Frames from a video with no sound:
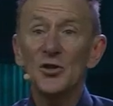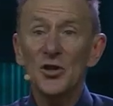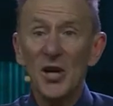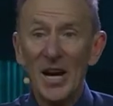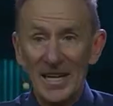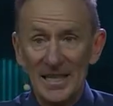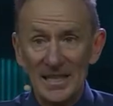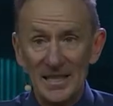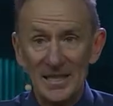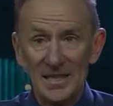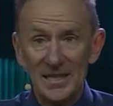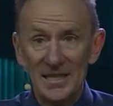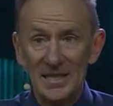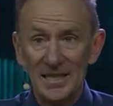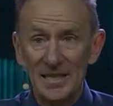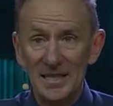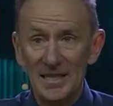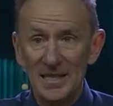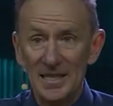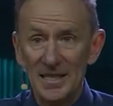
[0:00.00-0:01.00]

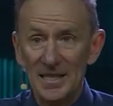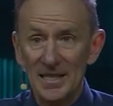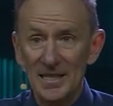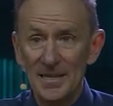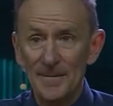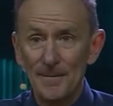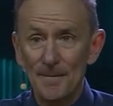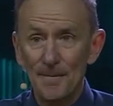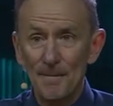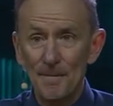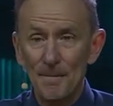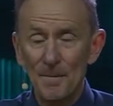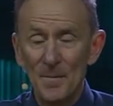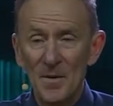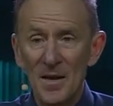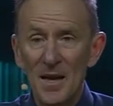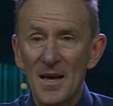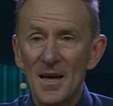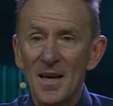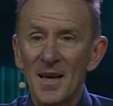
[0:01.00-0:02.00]
chaste.
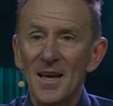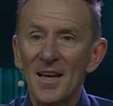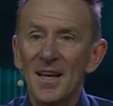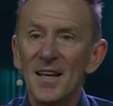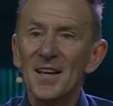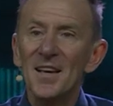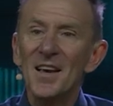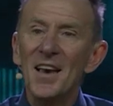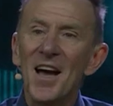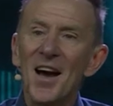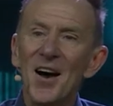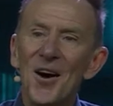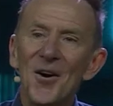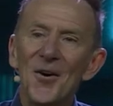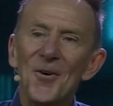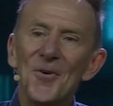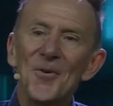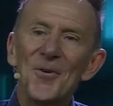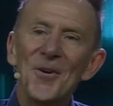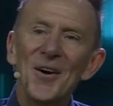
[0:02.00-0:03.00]

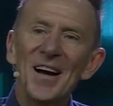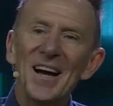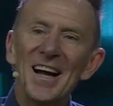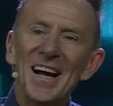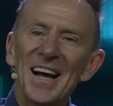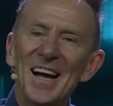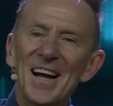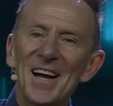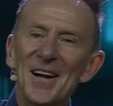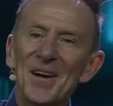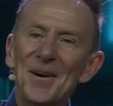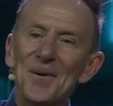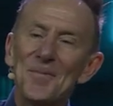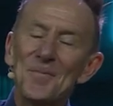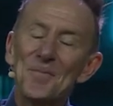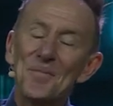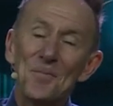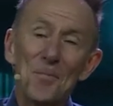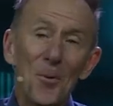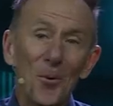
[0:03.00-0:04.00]
Now,
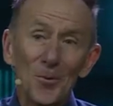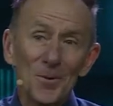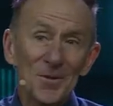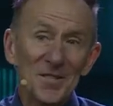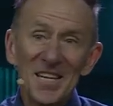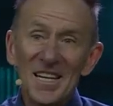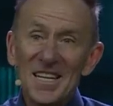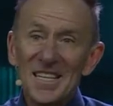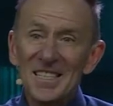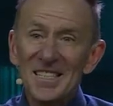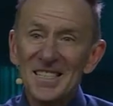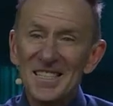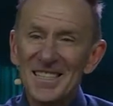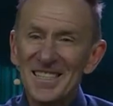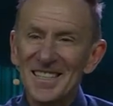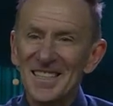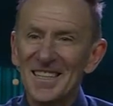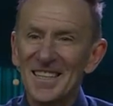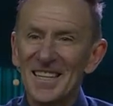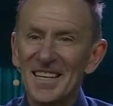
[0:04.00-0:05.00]
um, Paul
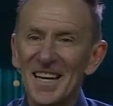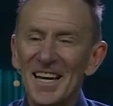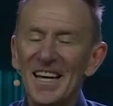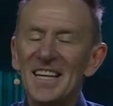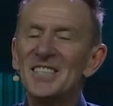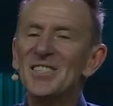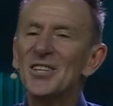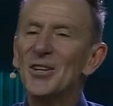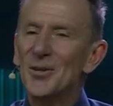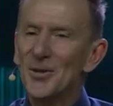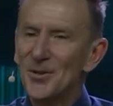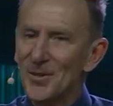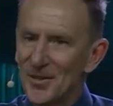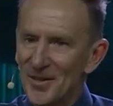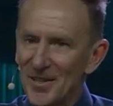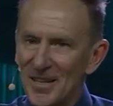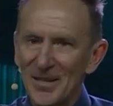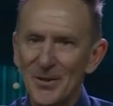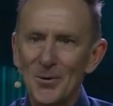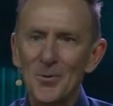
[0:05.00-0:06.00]
says it's a good
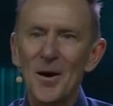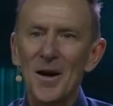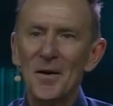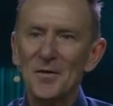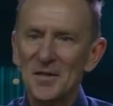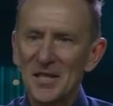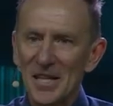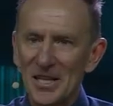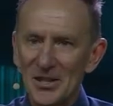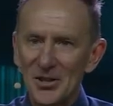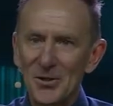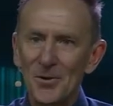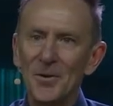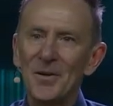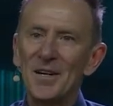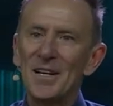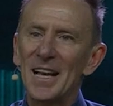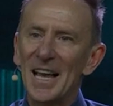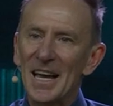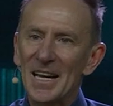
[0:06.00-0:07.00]
thing to have sexual
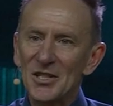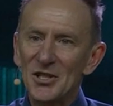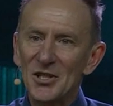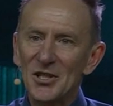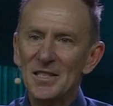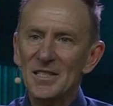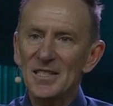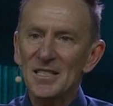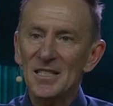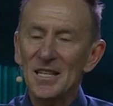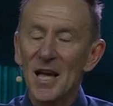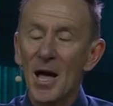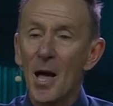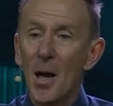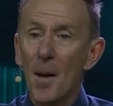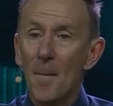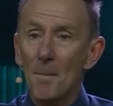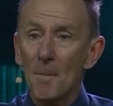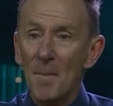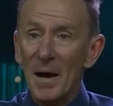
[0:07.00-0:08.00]
relations,
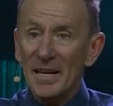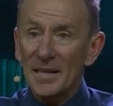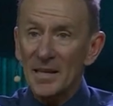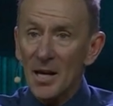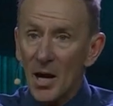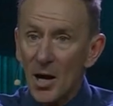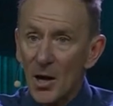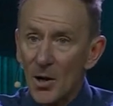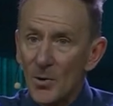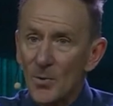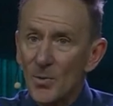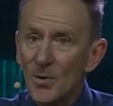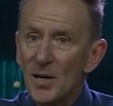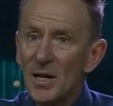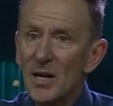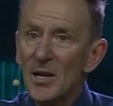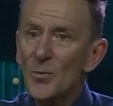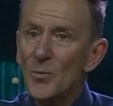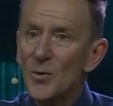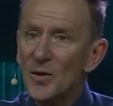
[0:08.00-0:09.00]
but
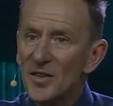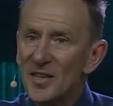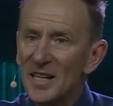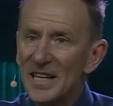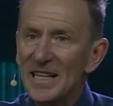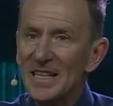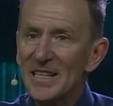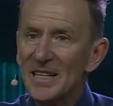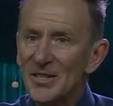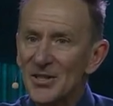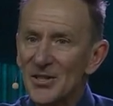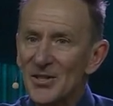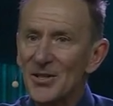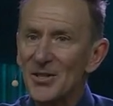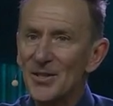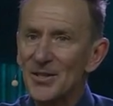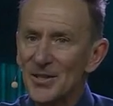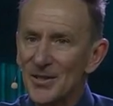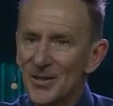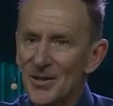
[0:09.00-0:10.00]
only within a
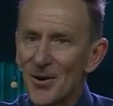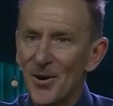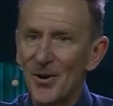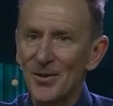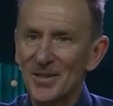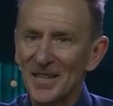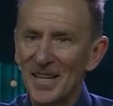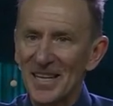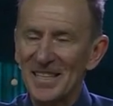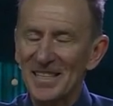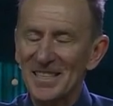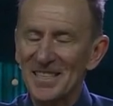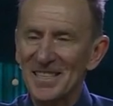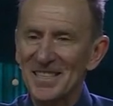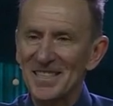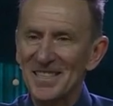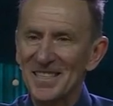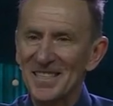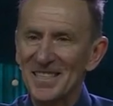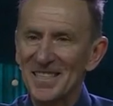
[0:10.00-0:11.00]
certain
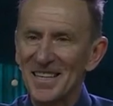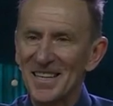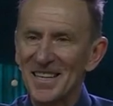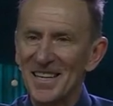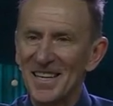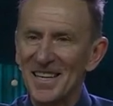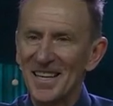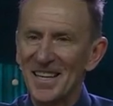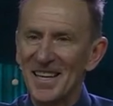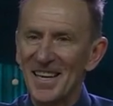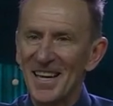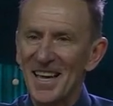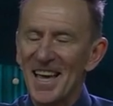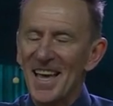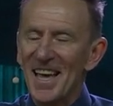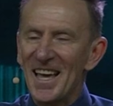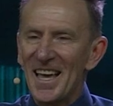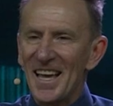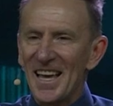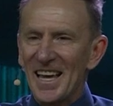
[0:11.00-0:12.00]
context.
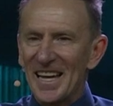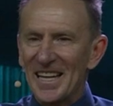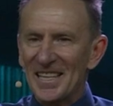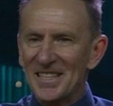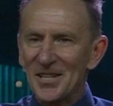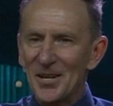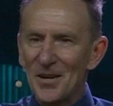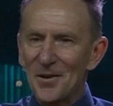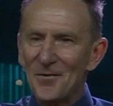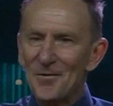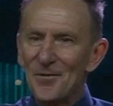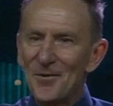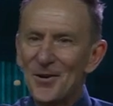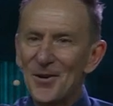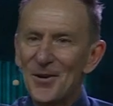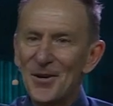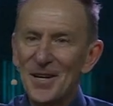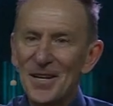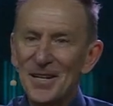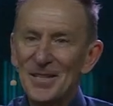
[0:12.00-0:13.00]
He's
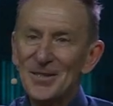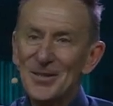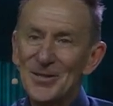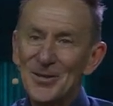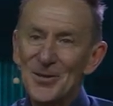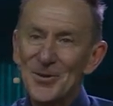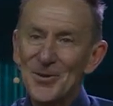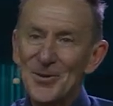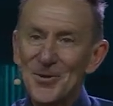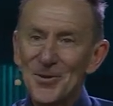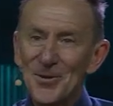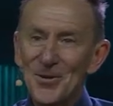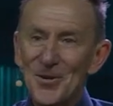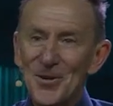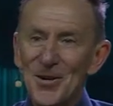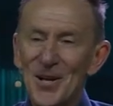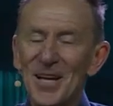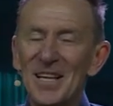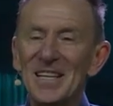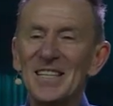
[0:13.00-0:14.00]
referring to